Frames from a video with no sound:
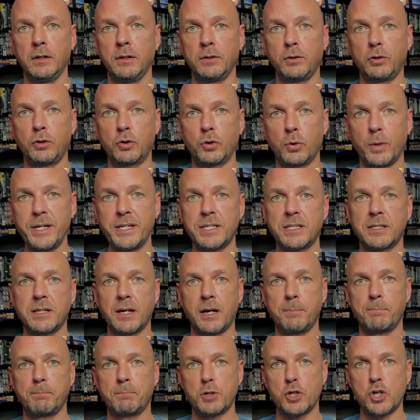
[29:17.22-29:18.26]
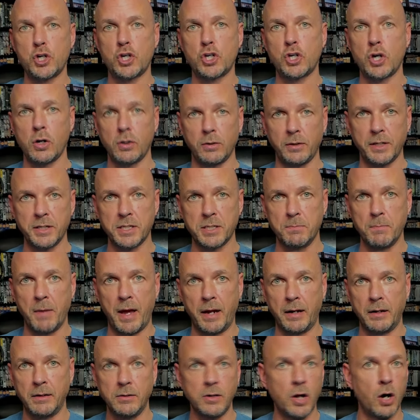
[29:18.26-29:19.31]
greased up shirtless
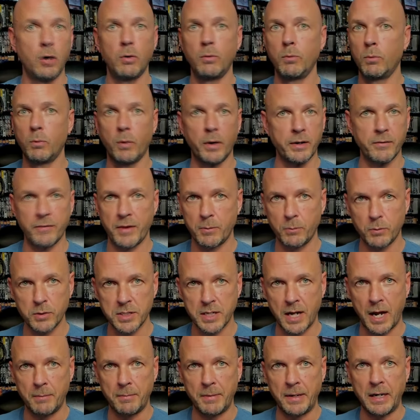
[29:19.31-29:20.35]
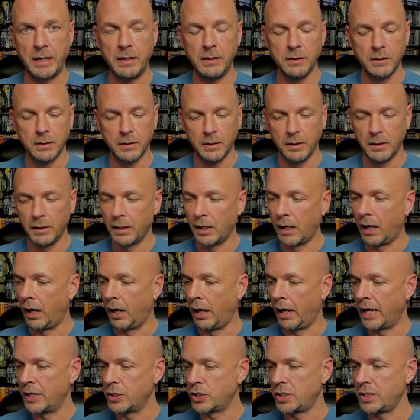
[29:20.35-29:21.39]
men. No, one of them was not me.
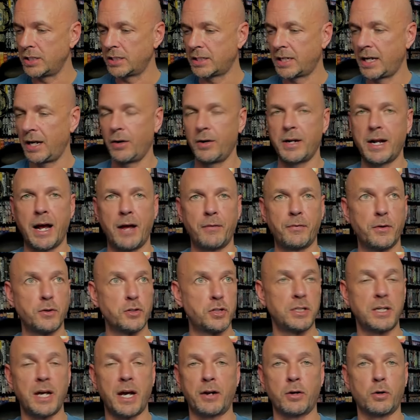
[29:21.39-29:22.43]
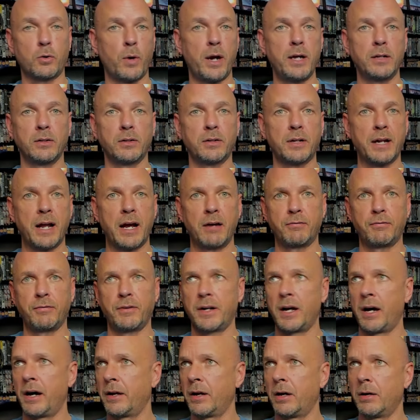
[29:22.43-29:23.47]
And she's carried out there. She's got a great looking outfit
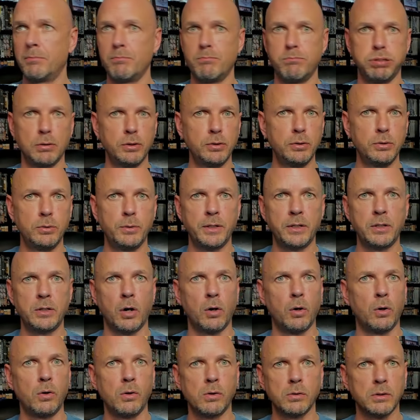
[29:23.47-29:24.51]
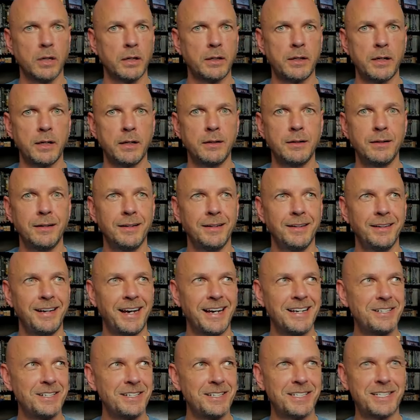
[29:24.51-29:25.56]
on, all blue and gold looking,
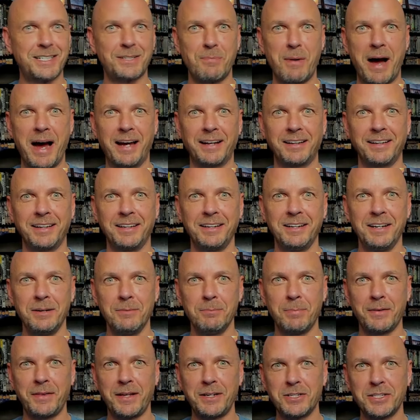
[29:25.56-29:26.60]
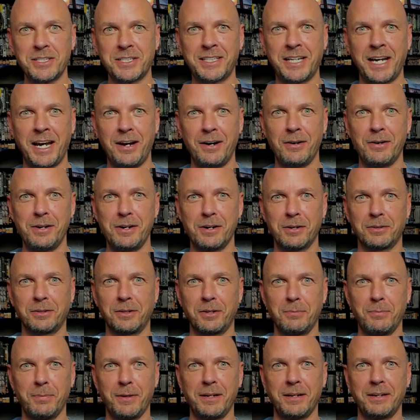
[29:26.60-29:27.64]
and she's smiling, but they just carry her a
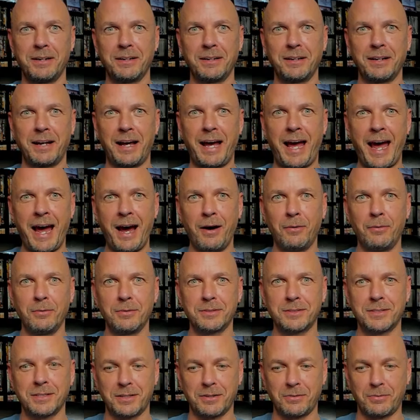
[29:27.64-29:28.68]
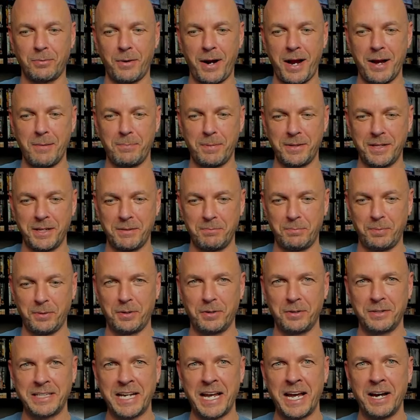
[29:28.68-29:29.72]
little bit out to the ramp and then put her
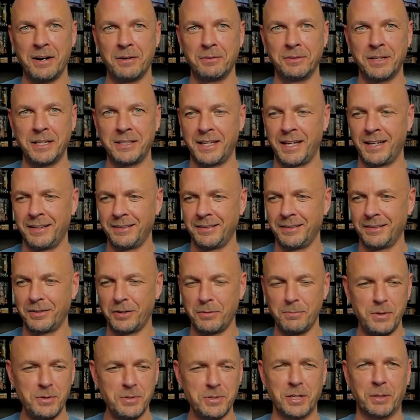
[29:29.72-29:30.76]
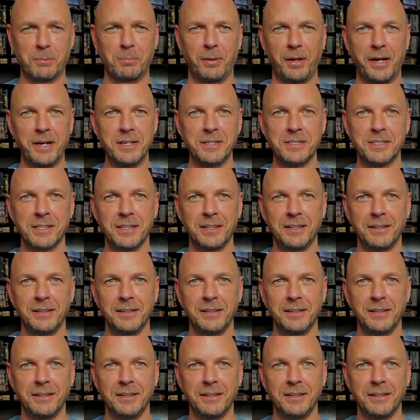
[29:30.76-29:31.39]
down, and then her music plays.